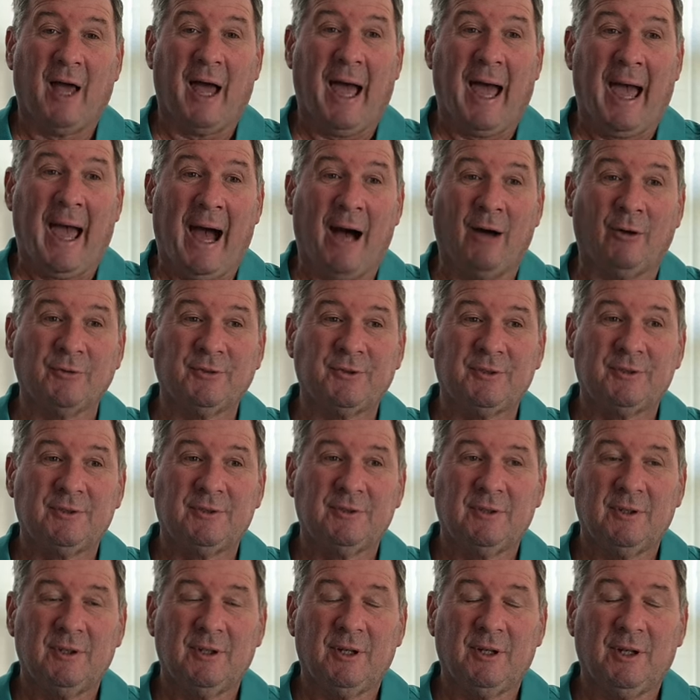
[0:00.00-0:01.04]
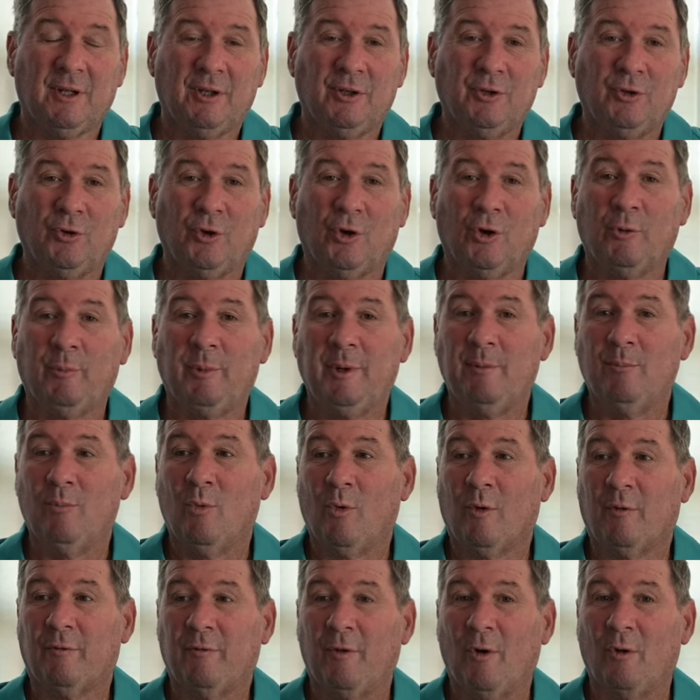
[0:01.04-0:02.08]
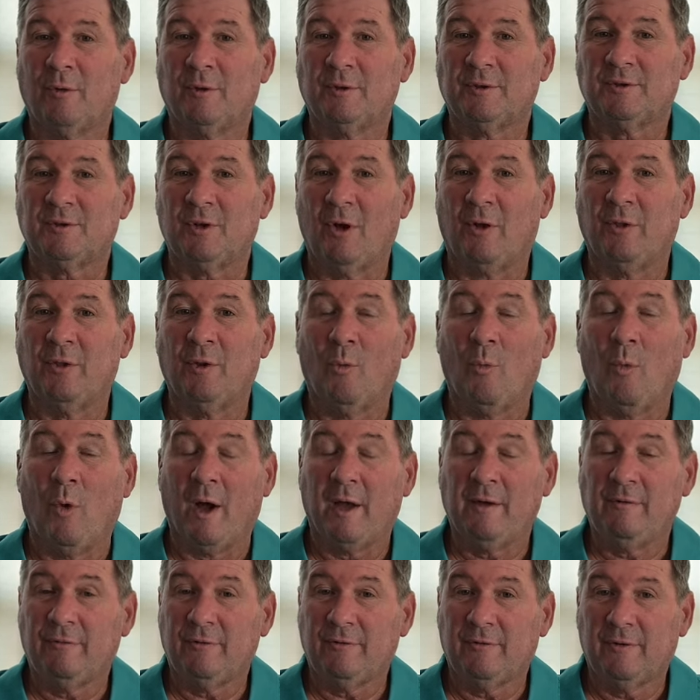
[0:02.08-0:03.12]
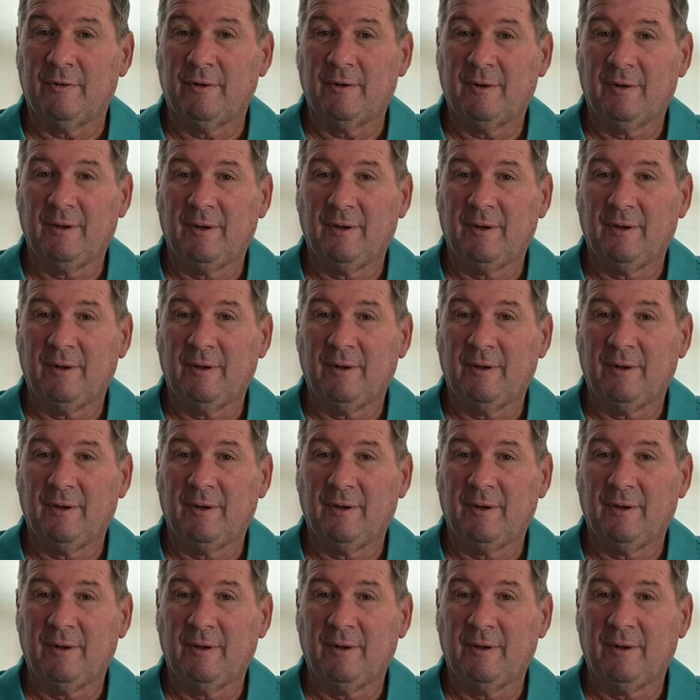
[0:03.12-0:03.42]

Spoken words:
a house, you're going to be more focused on the wife.